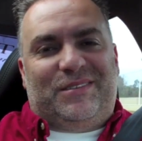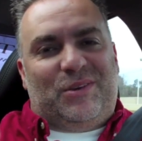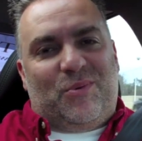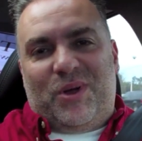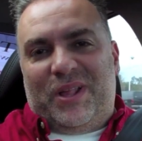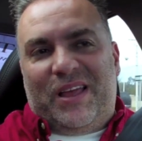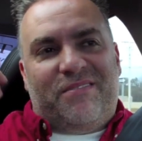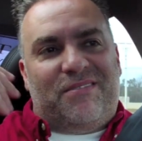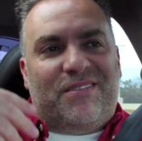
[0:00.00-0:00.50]
to, to
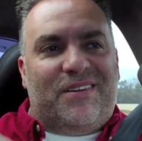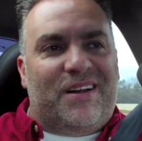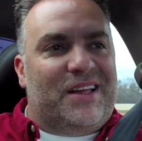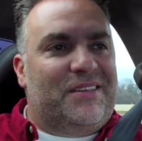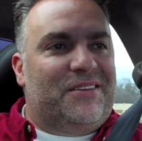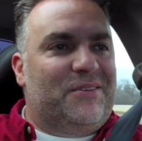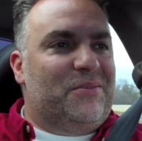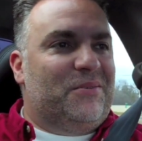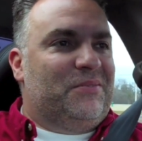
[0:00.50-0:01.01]
whatever
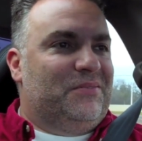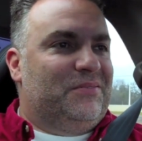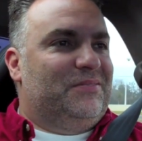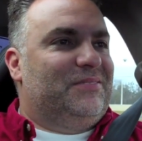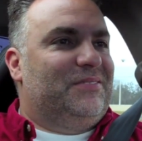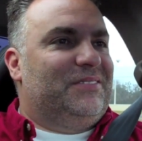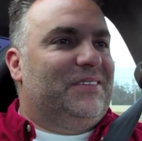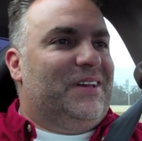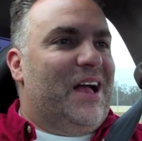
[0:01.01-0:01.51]
I do.
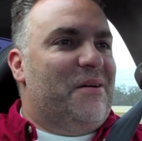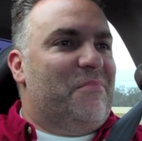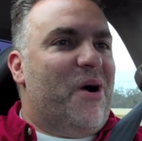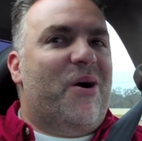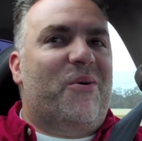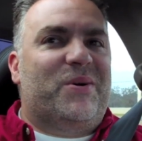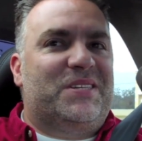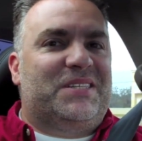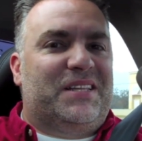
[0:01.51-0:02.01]
I'm
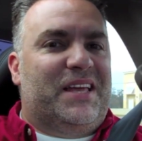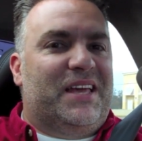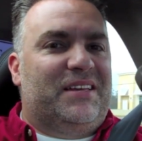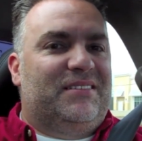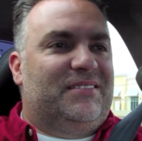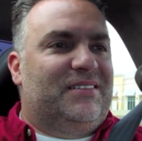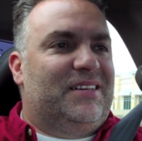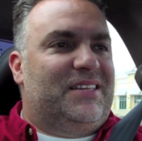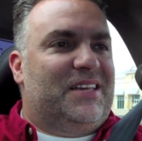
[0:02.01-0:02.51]
always late.
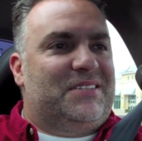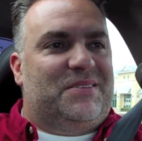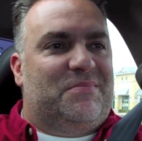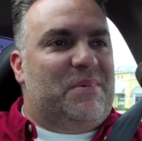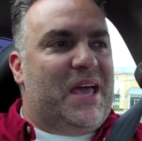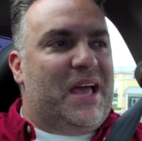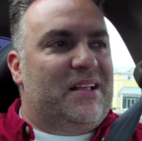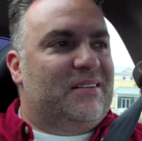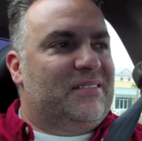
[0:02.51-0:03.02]
It
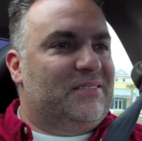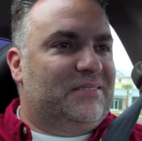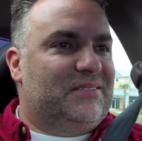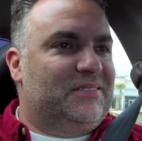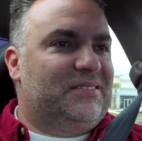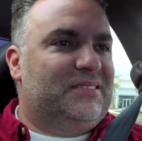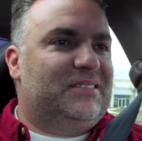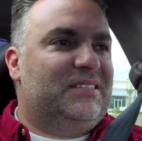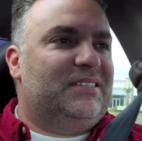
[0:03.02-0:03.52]
doesn't matter.
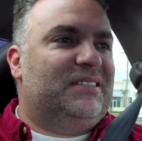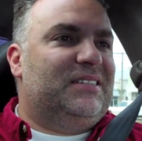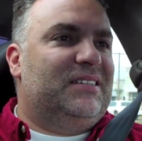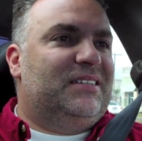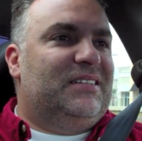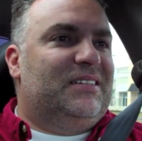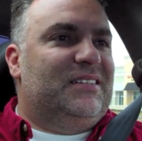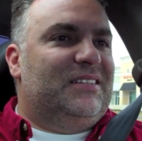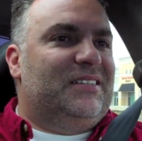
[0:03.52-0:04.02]

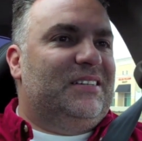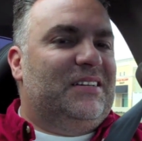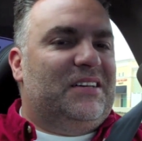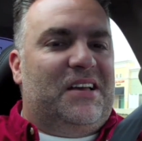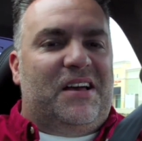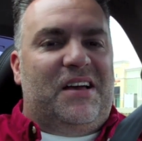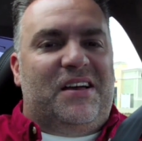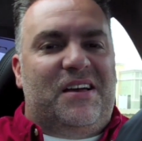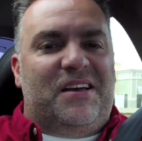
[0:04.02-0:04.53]

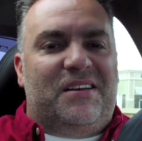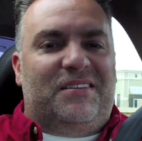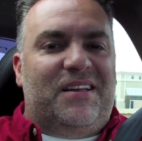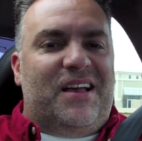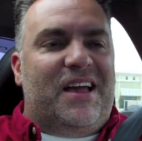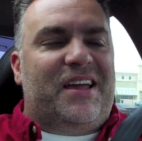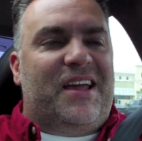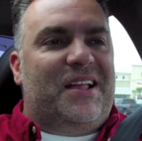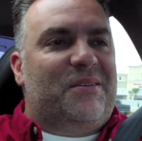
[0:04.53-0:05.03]

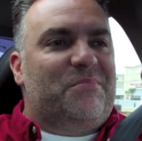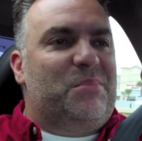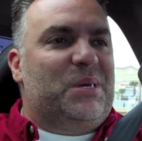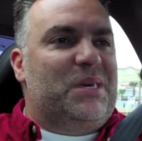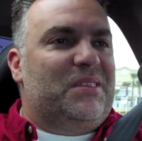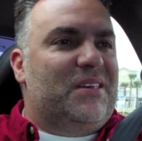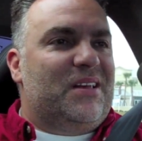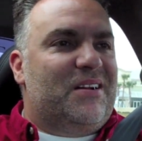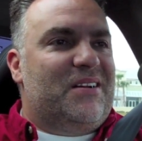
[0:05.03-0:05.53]
Uh, I gotta be
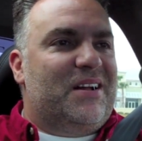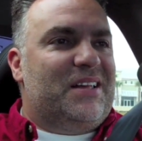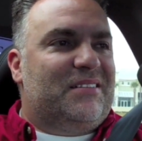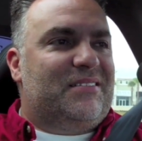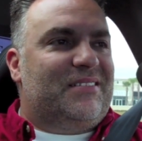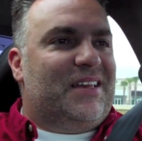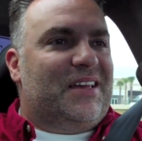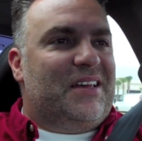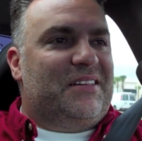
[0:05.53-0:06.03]
there
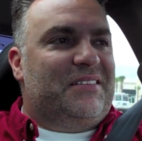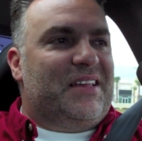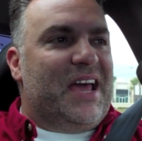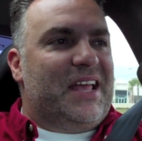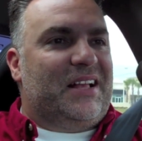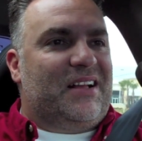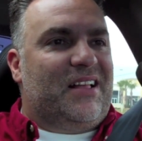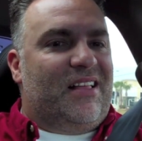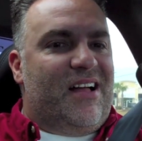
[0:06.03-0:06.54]
at uh,
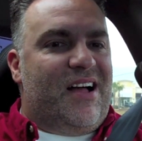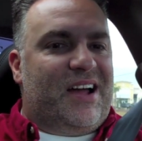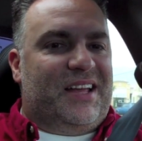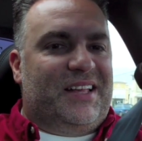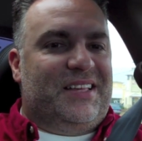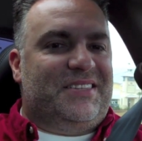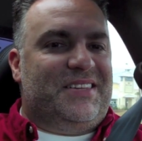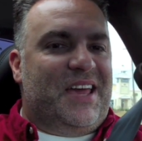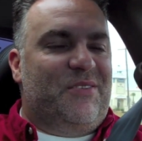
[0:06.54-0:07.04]
9 o'clock
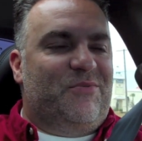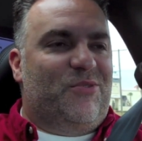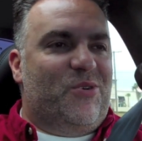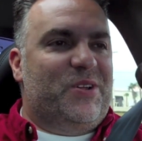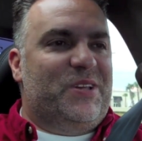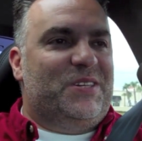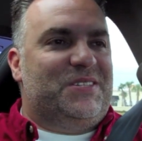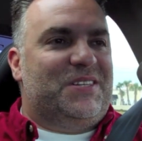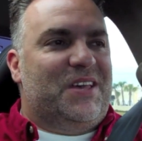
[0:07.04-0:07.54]
and it's
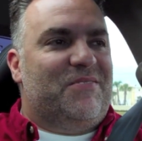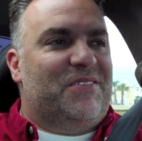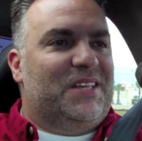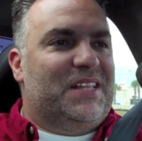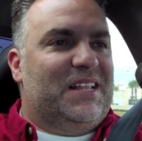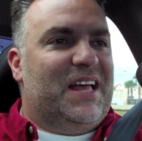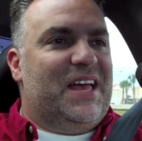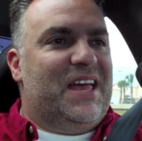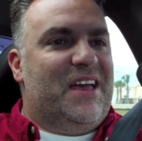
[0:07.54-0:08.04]

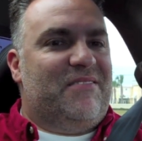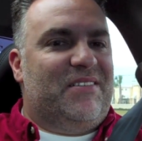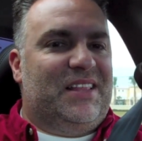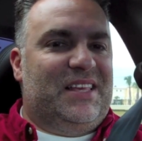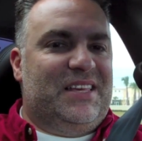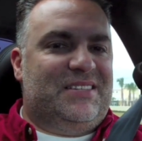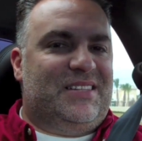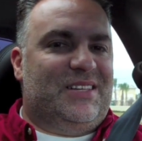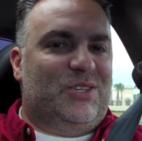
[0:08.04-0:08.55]
8.47 and I have
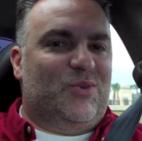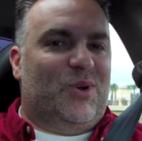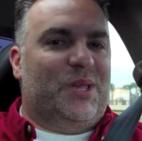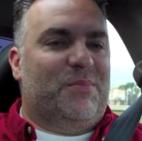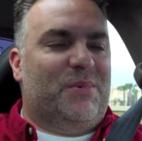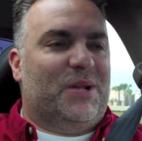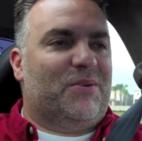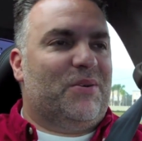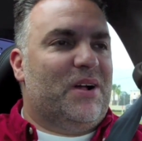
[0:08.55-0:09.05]
at least a 20
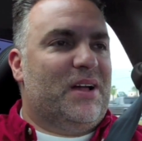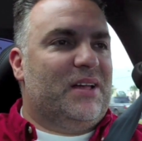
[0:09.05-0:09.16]
minute